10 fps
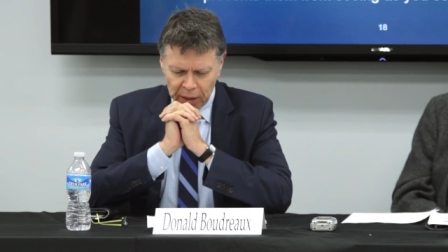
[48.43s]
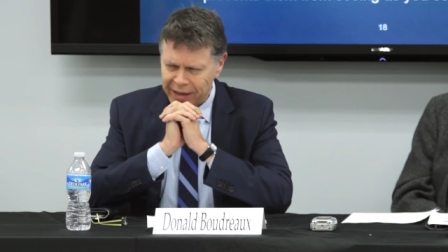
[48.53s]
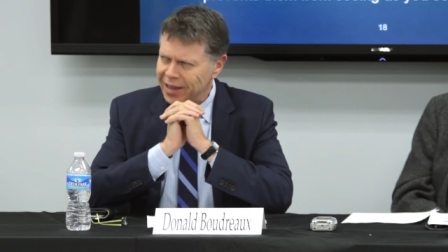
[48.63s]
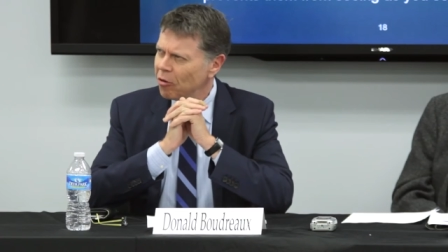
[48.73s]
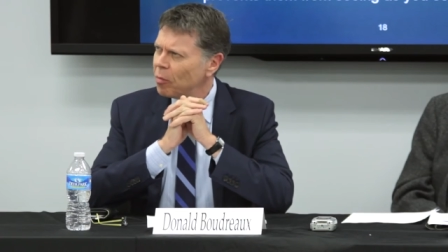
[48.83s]
And
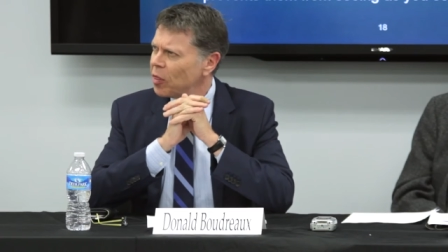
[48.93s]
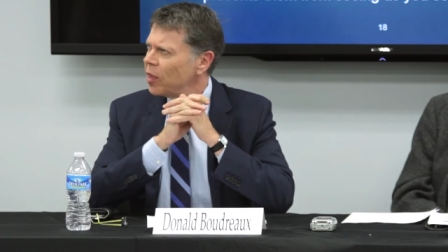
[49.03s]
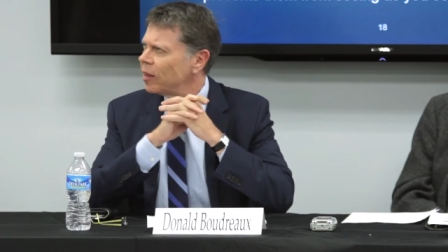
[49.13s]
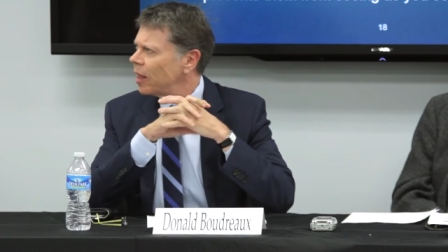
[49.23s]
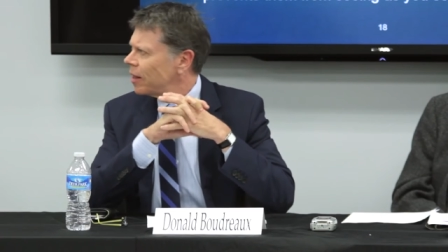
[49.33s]
I can't help but
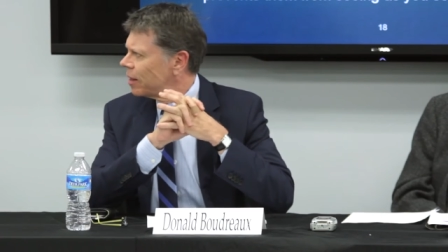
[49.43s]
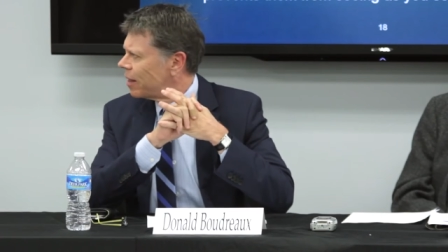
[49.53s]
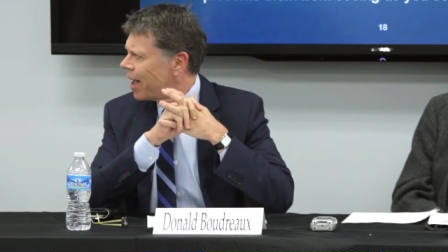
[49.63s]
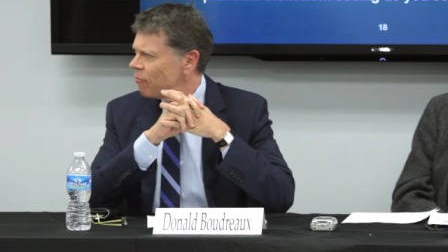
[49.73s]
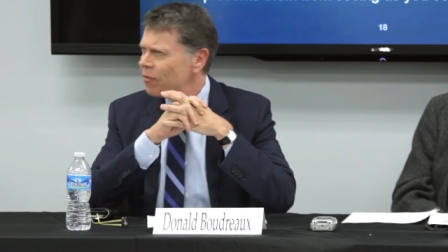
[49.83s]
think that
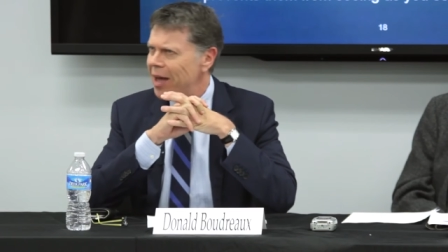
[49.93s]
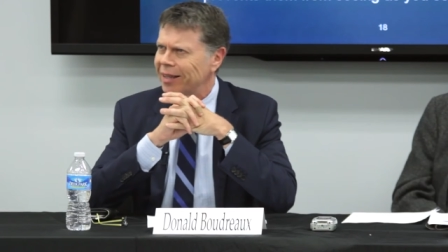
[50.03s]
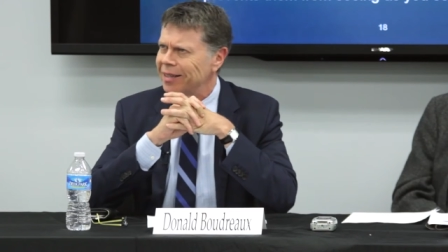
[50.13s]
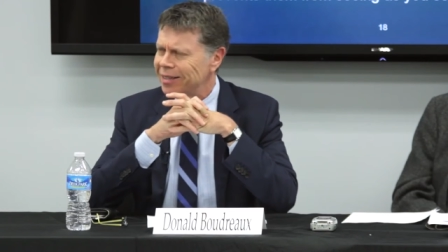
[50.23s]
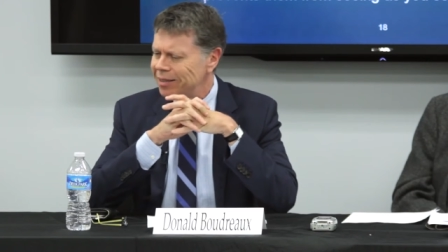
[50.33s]
that
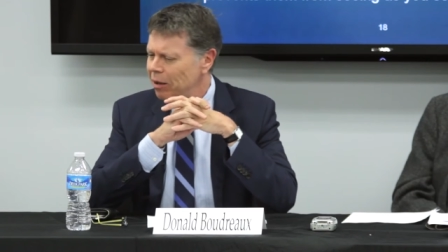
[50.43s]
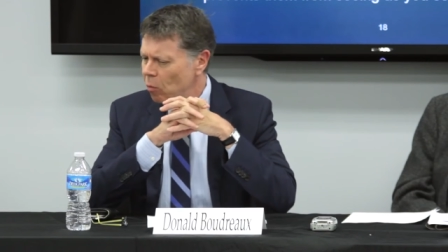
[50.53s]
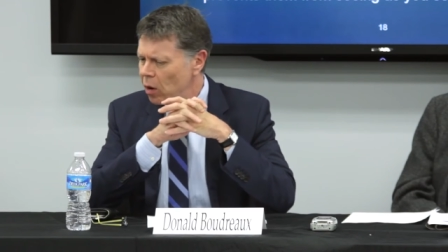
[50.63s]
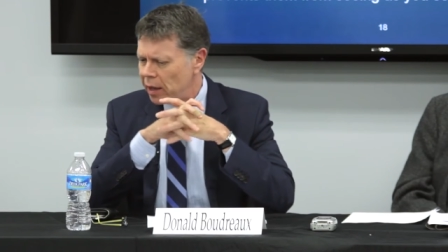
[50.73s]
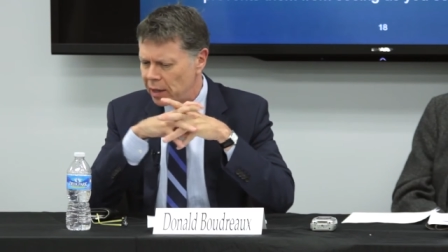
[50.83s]
fact in
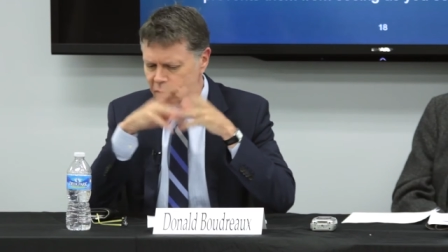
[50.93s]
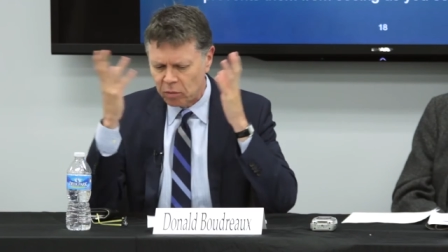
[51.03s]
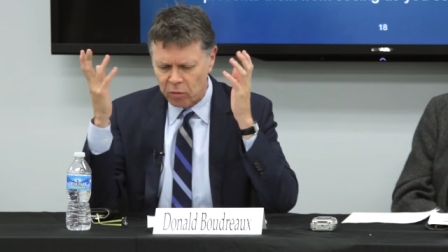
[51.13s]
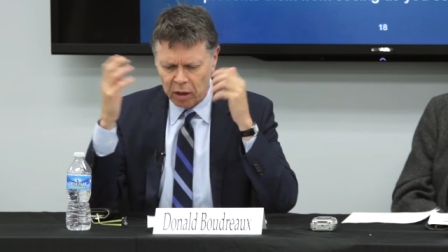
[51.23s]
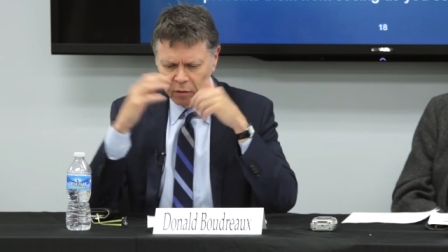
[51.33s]
some way has
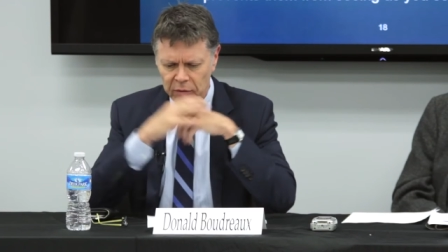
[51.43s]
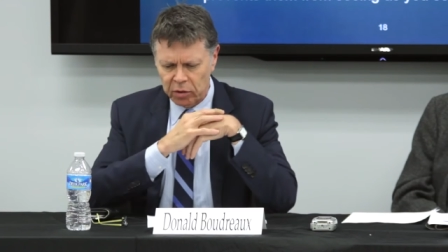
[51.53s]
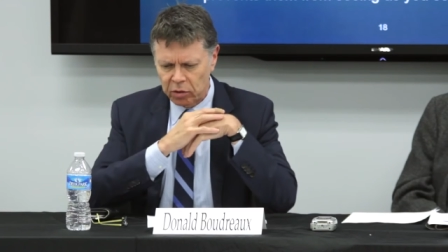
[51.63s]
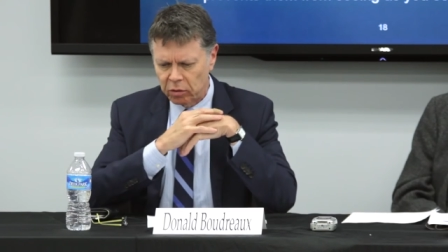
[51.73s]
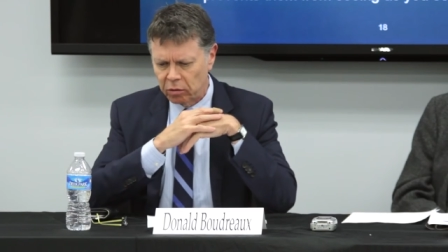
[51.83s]
some
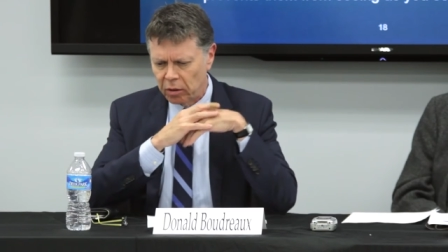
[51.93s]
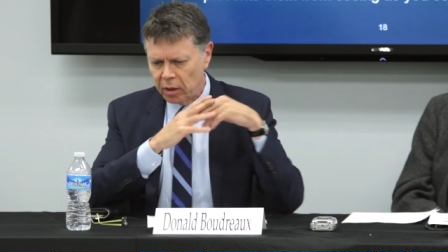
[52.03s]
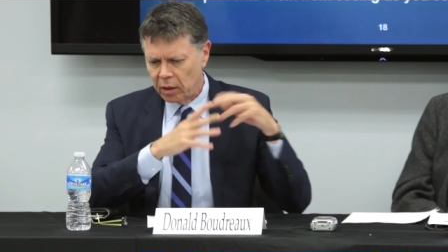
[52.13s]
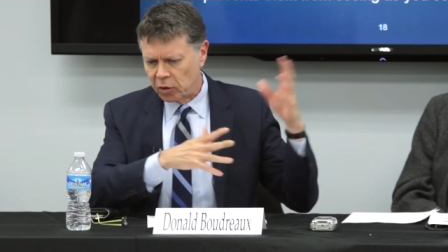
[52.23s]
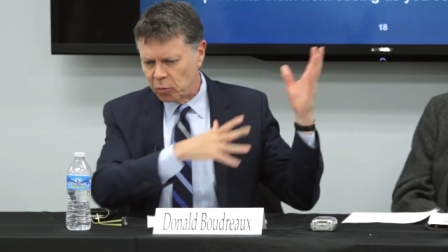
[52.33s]
relevance to
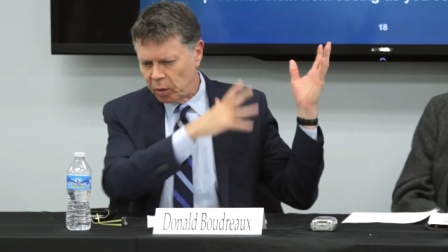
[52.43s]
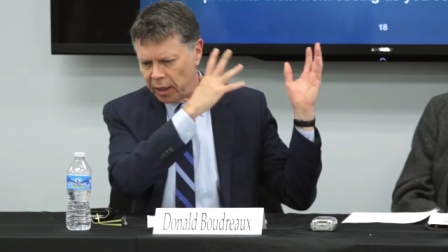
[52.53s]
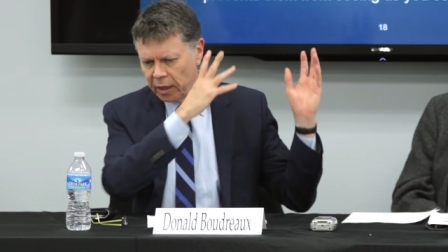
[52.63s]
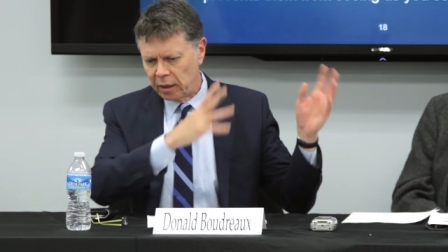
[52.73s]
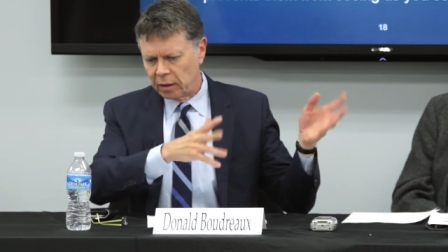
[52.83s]

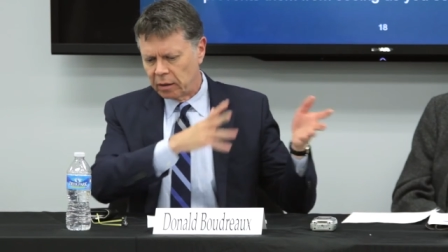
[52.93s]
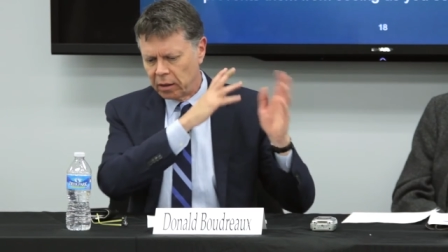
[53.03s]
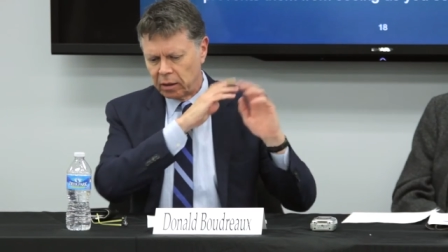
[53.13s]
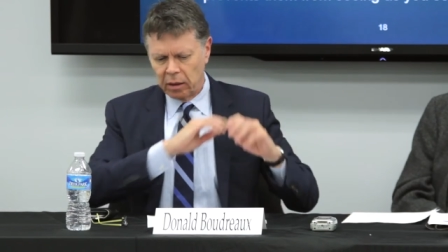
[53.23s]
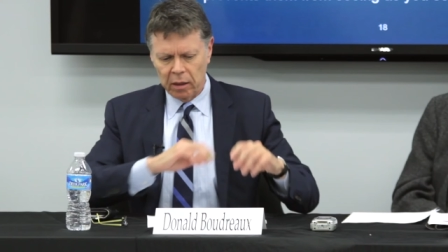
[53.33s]
explaining
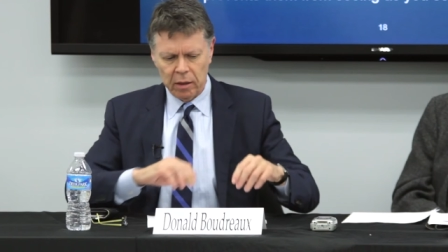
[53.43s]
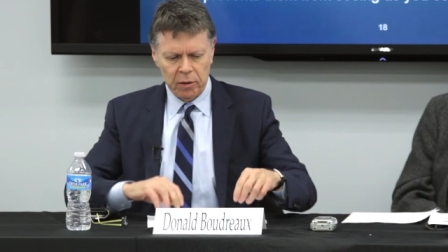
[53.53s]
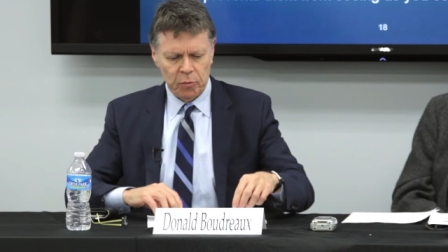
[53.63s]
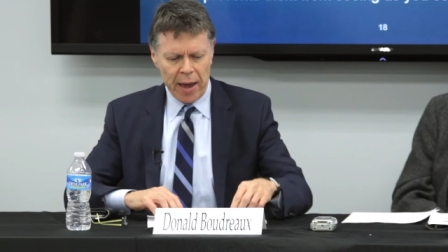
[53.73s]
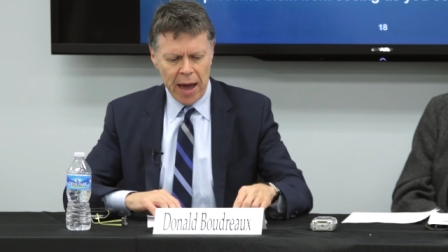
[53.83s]
uh,
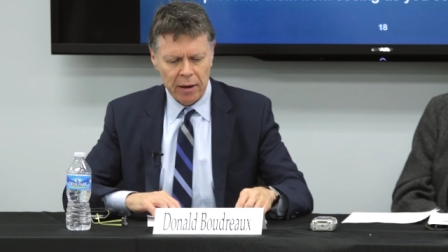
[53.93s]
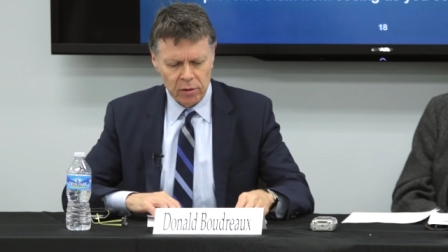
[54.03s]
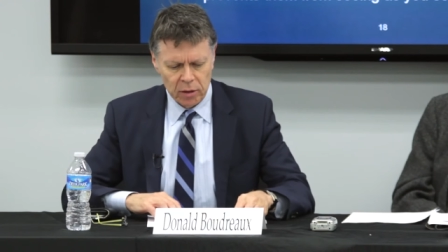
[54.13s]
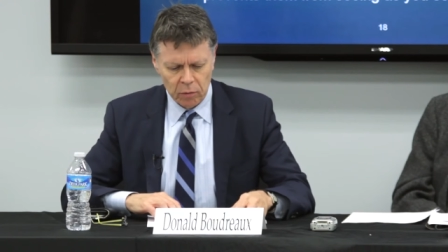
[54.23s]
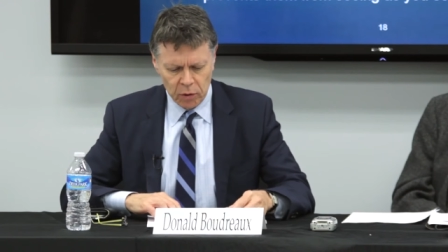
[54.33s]
these
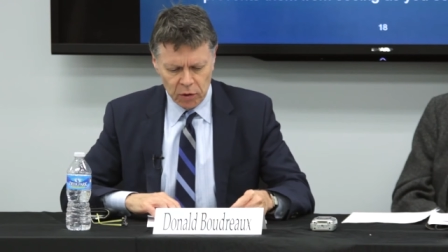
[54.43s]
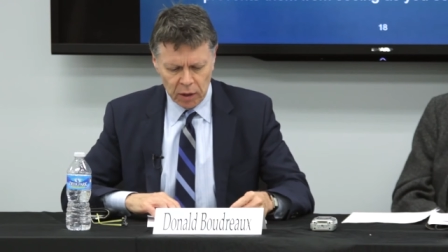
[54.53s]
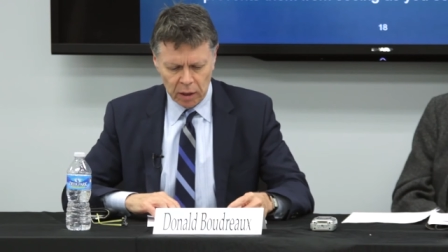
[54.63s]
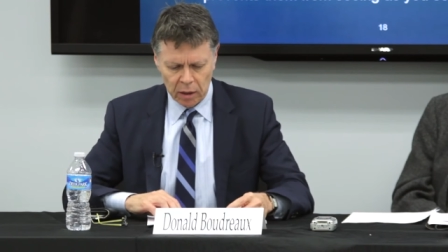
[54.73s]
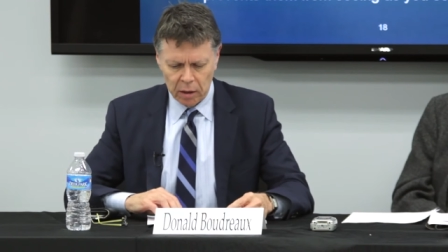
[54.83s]
patterns that we
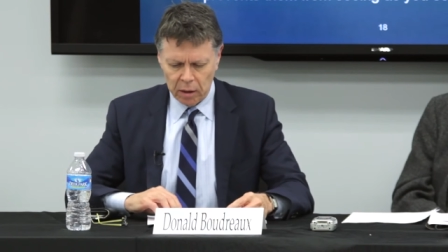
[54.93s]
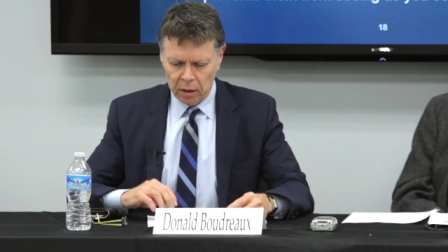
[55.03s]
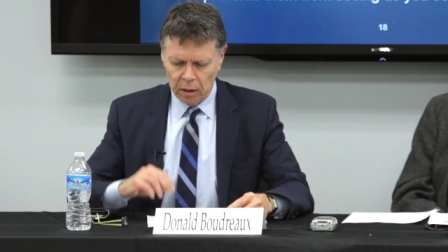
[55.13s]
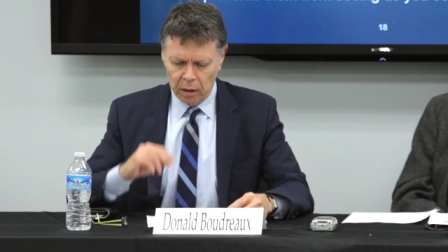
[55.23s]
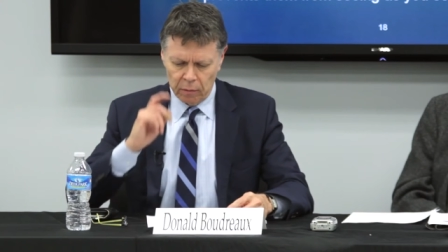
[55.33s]
see
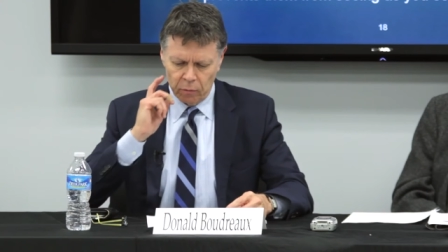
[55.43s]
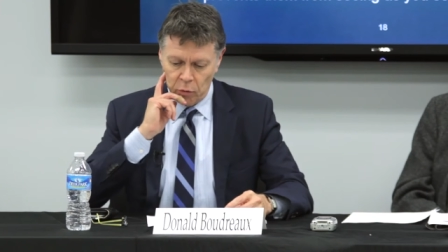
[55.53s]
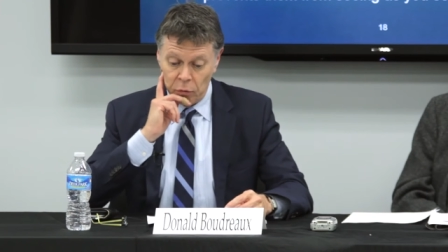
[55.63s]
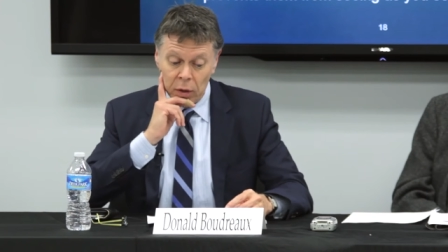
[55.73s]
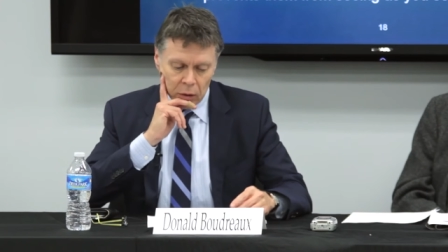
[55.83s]
uh,
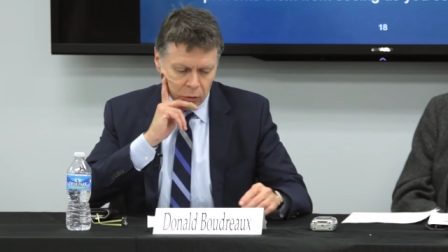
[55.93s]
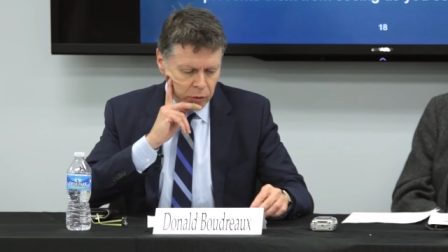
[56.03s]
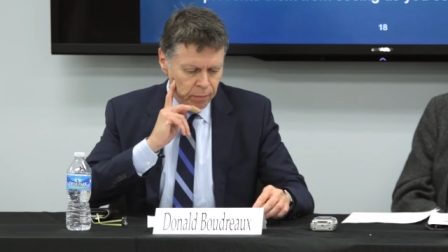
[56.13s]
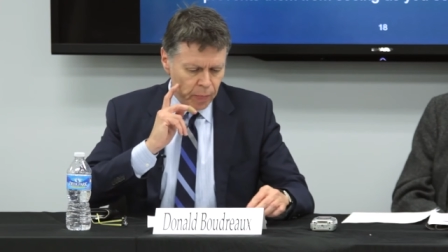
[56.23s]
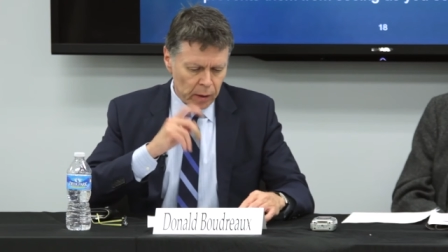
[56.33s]
revealed